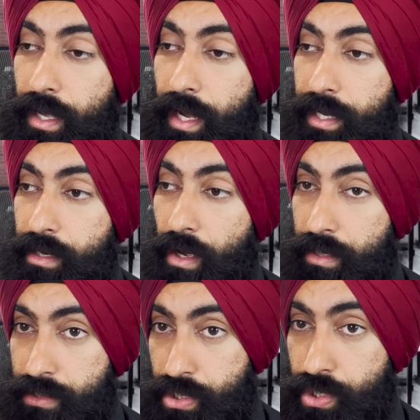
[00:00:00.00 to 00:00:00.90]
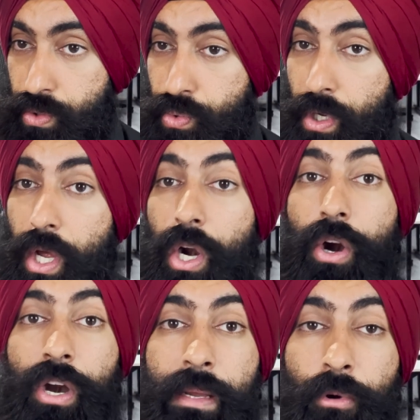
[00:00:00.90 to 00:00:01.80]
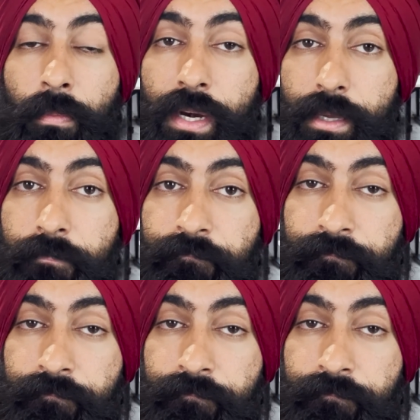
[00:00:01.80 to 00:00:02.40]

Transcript: and two, earning more money.